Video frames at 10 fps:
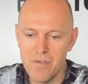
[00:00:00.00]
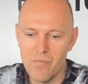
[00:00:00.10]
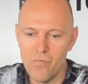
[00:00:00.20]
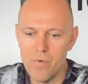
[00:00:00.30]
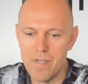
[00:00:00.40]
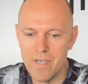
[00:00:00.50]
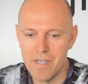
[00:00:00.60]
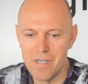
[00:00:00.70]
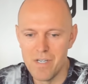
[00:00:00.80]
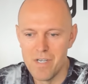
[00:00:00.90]
we
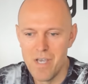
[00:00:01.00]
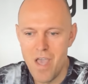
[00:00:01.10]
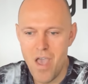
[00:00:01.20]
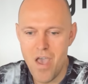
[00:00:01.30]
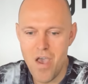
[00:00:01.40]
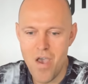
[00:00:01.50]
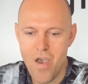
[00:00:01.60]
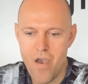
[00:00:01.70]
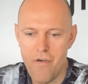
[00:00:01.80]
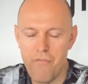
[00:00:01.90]
can
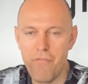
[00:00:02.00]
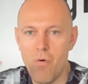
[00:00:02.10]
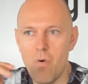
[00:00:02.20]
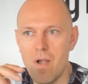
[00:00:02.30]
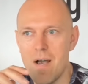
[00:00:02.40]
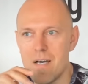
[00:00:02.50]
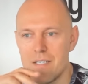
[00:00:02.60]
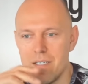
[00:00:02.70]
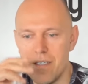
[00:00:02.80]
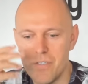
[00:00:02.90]
uh, forecast
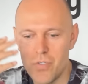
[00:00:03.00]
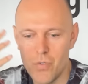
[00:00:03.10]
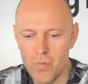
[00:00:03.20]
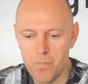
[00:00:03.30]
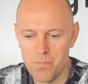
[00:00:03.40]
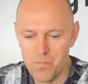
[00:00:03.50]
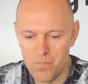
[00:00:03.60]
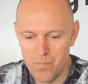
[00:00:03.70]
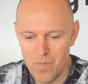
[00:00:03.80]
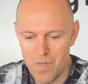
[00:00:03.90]
into
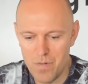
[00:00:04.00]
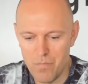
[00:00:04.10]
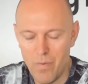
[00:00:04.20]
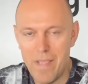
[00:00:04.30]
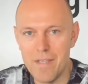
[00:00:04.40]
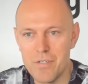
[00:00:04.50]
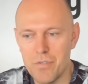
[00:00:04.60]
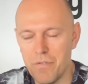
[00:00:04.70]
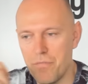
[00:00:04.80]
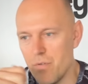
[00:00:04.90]
uh, way into
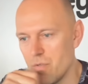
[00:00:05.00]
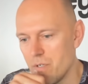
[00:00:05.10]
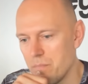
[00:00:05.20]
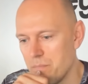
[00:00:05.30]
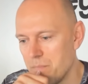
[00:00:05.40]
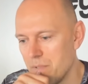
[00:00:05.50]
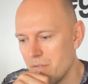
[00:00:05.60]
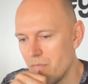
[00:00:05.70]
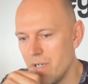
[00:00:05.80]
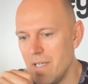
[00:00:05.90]
the future, but
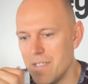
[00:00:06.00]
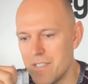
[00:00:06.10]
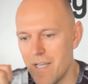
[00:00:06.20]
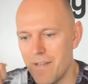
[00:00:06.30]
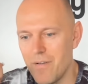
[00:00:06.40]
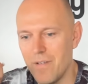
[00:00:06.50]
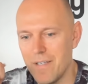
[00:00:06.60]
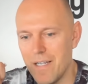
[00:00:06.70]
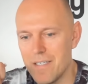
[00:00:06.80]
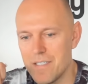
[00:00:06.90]
really technical
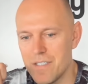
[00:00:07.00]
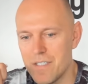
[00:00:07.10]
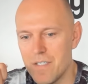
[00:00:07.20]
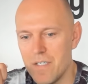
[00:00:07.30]
analysis,